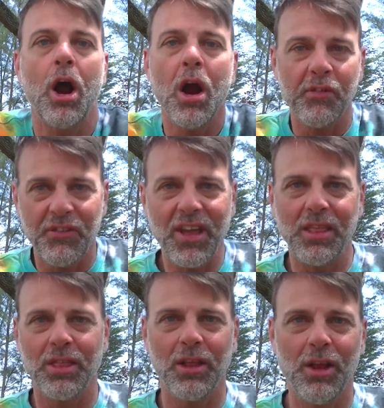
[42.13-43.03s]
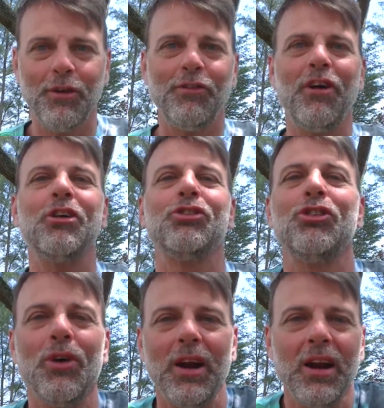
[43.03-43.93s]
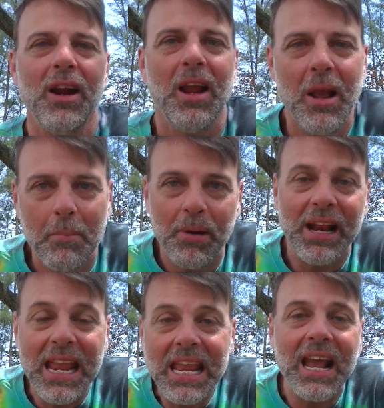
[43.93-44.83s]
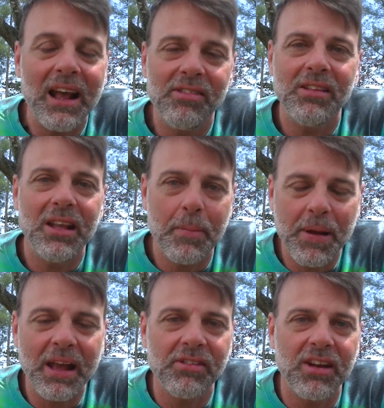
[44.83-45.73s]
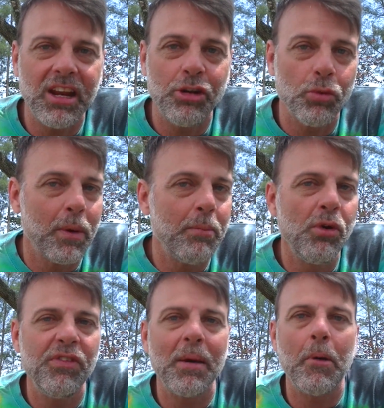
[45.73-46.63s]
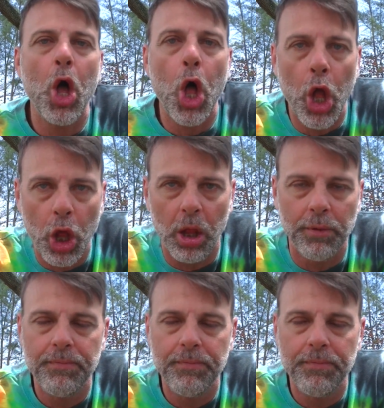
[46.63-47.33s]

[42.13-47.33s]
Our faith falls short, but He has the capacity to remove them all.